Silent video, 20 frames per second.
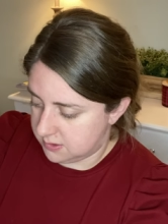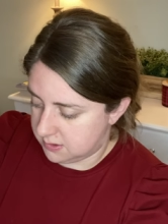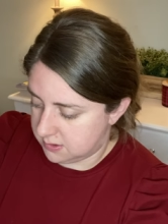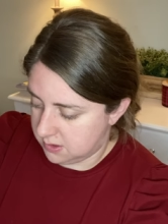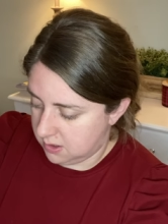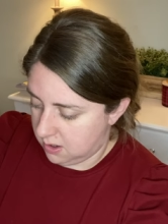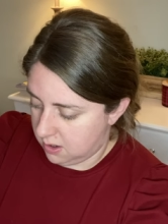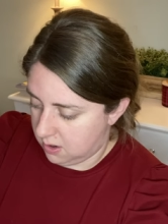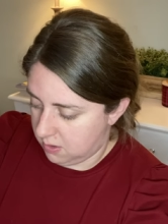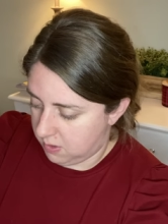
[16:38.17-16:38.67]

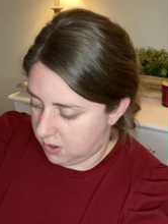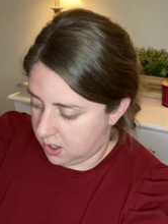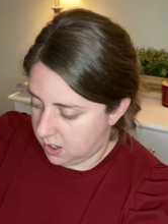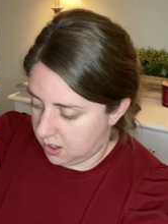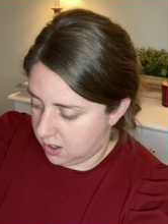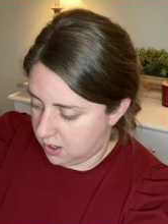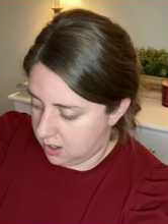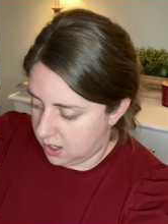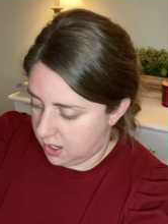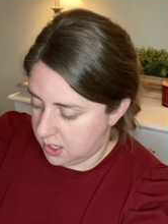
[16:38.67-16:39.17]
So
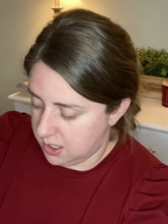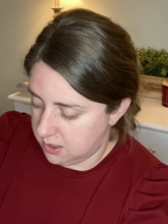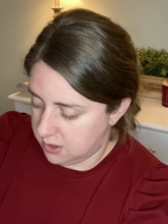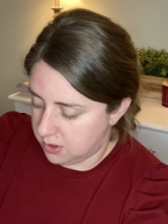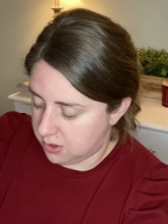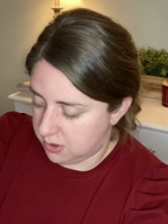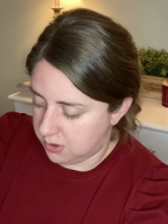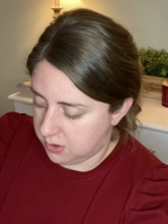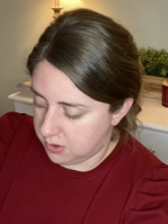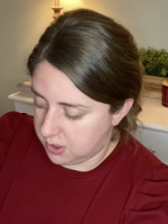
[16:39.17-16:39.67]
I
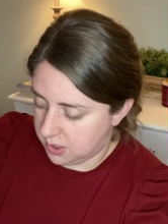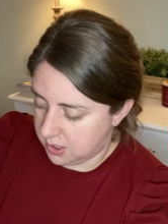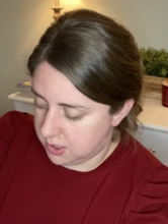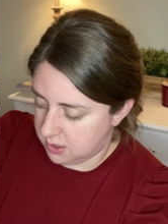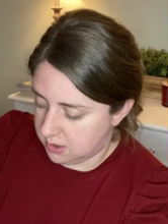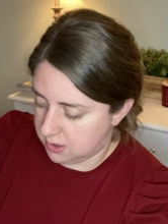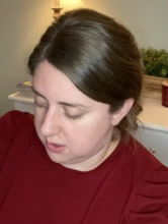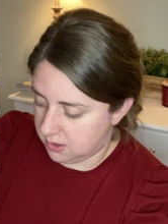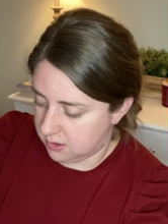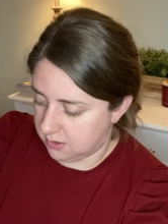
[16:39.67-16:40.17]

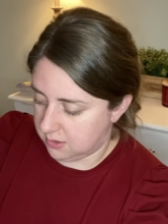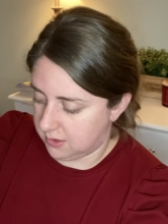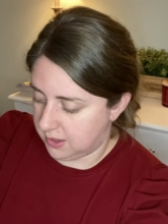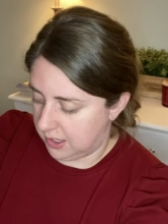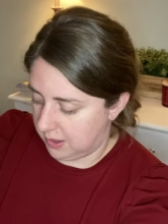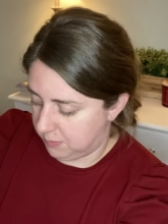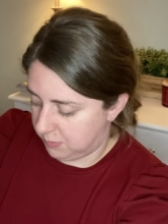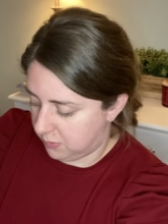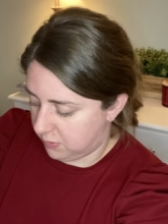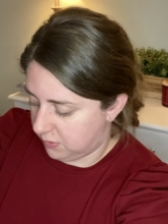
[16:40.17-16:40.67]
could
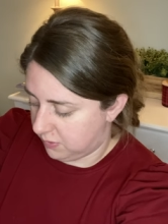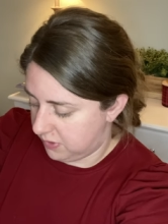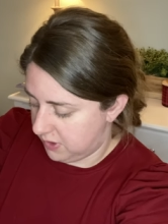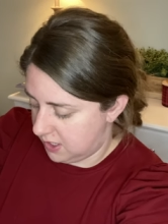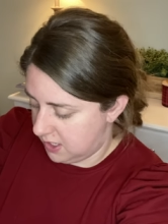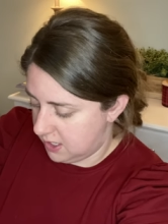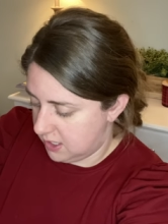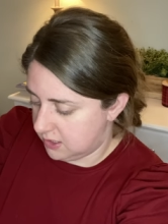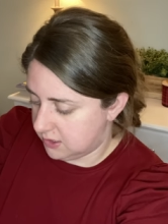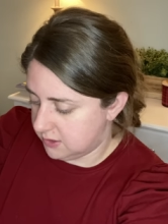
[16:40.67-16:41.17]
label
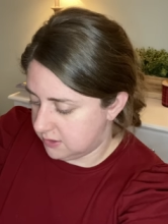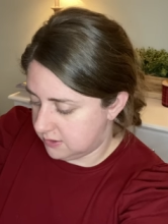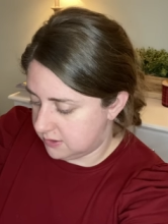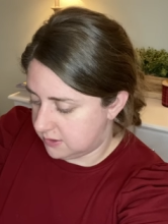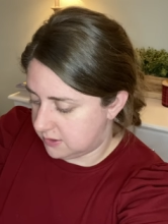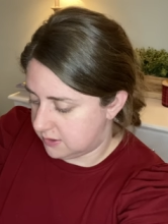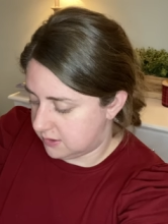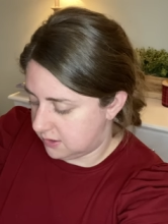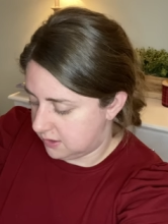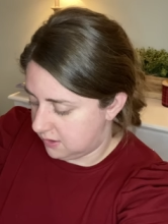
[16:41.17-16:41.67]

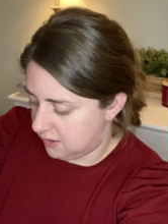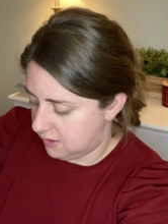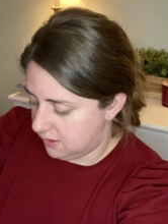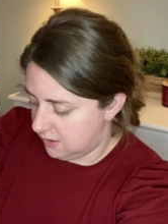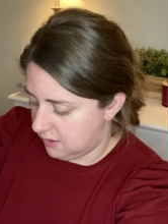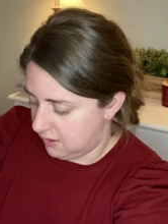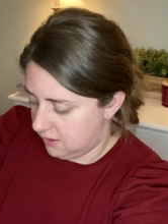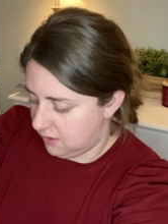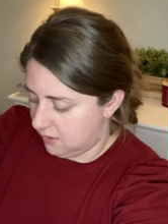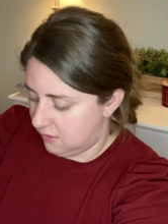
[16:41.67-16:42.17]
these.
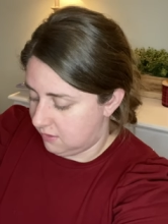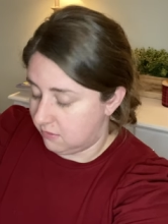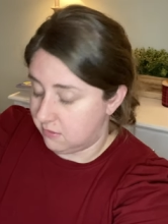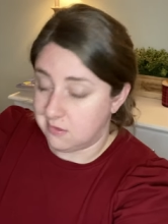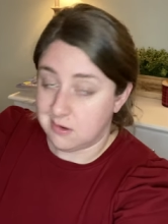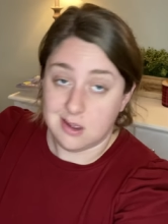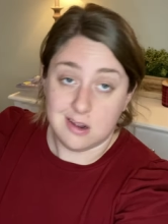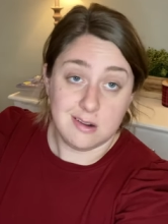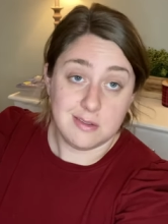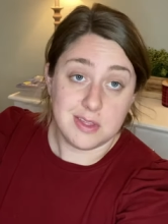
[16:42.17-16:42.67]

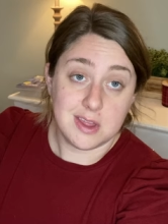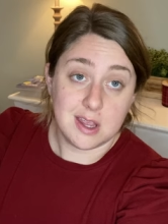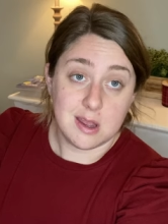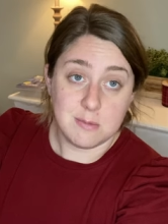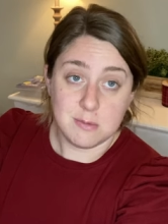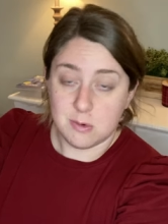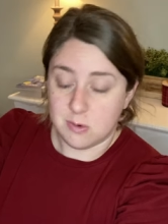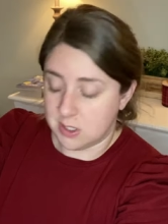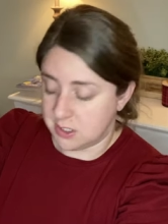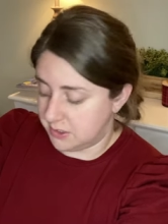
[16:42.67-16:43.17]
I don't think I'm
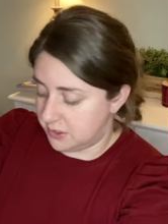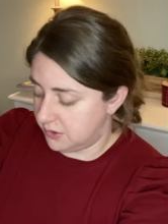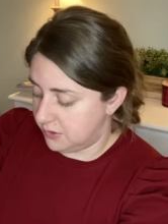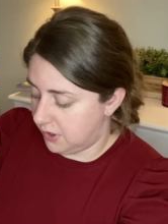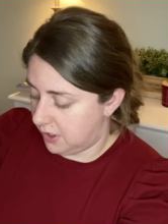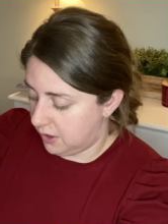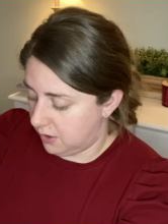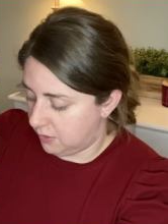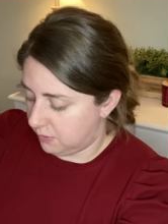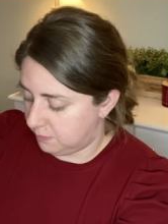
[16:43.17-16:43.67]
going to
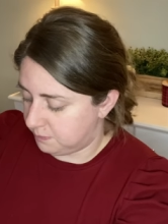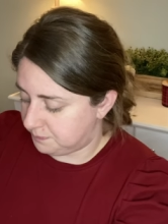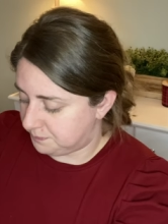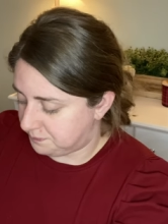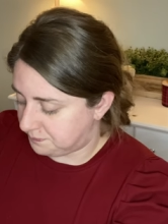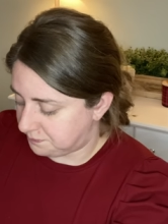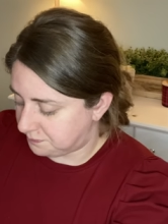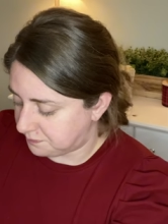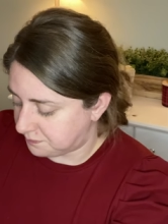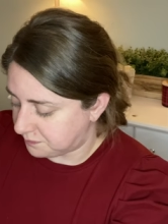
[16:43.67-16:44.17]
though,
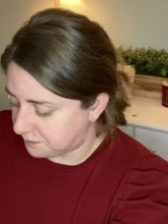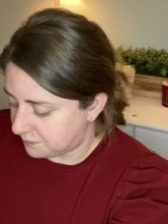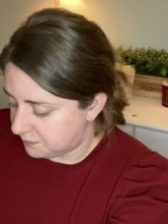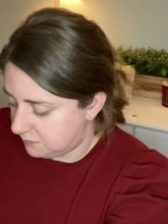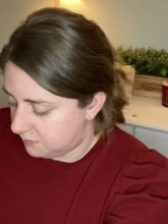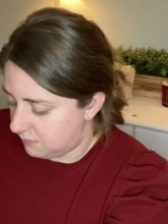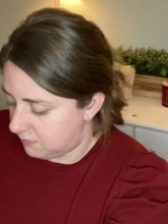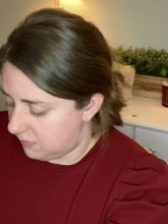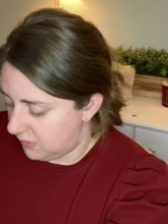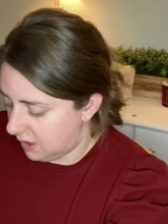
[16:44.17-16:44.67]

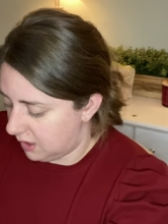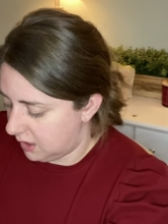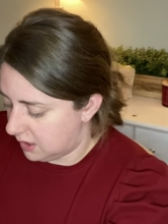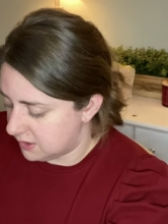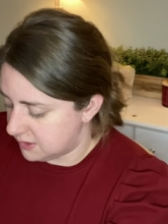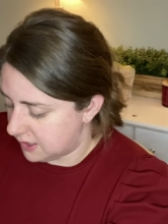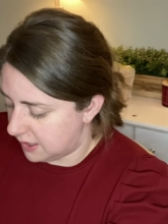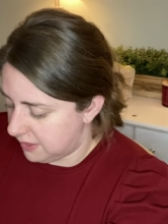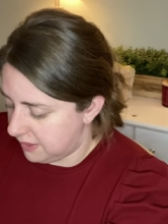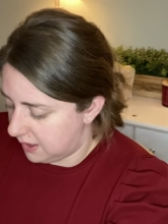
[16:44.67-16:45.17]

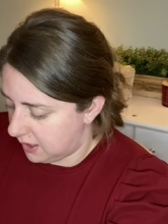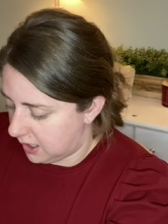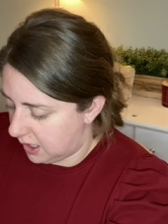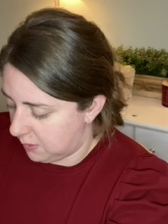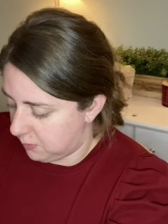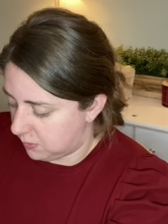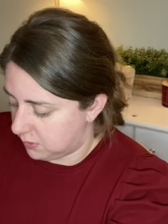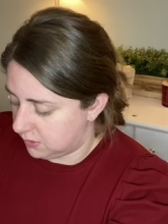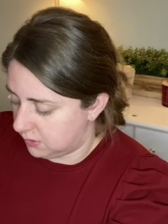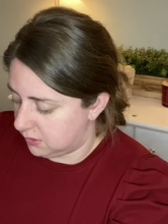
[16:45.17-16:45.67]
because I think I
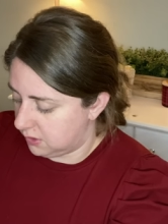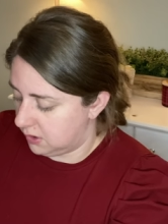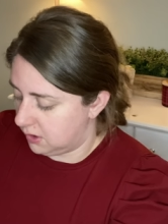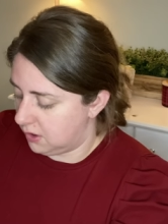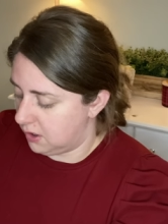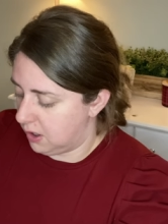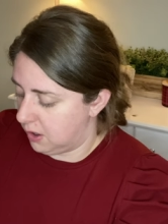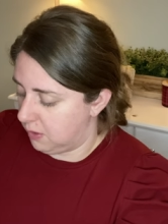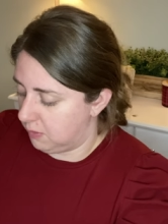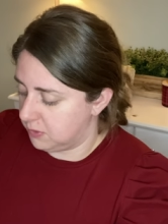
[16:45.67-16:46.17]
will
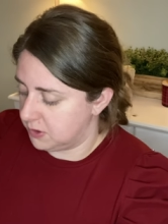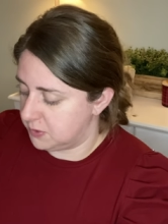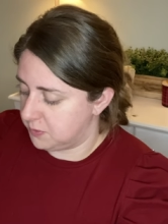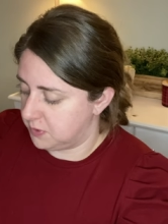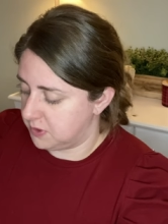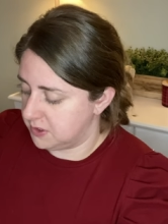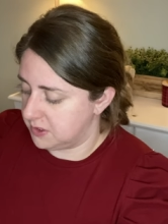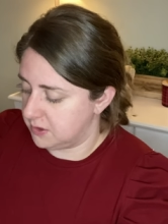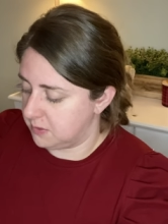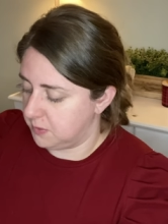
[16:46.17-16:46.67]
know which
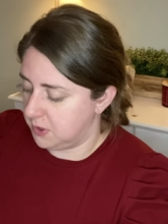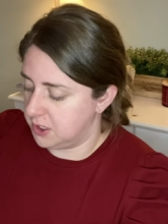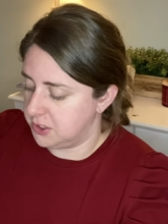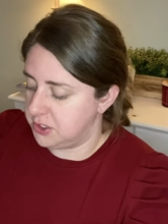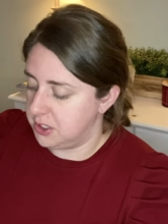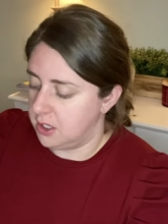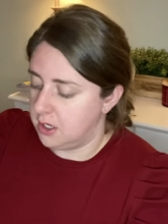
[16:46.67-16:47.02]
ones are which.